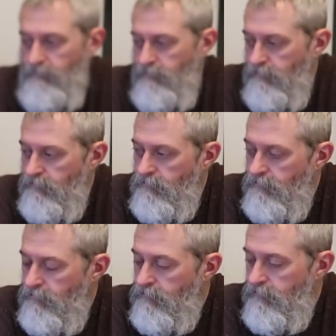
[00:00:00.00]

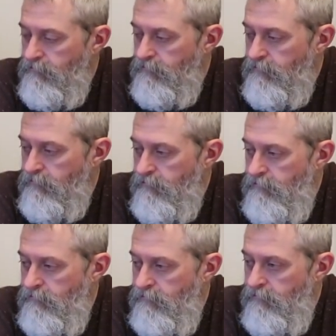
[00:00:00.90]

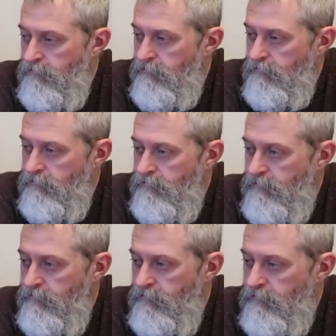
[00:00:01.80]

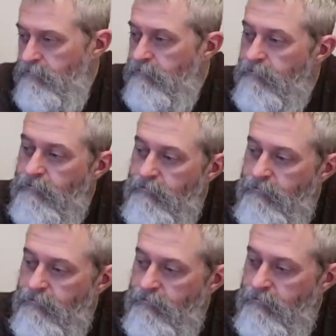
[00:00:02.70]

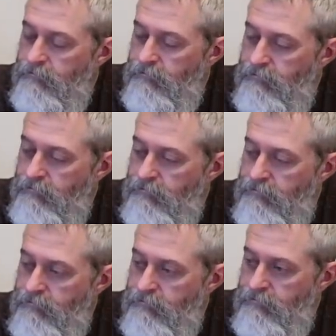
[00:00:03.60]

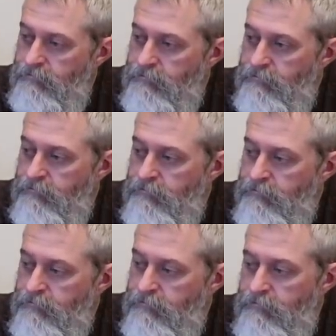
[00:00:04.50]

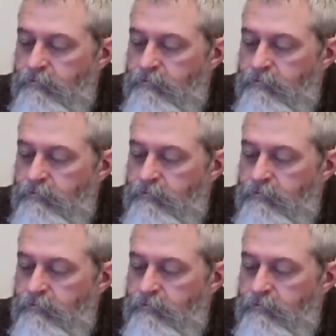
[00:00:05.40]
No words are spoken by the person on screen.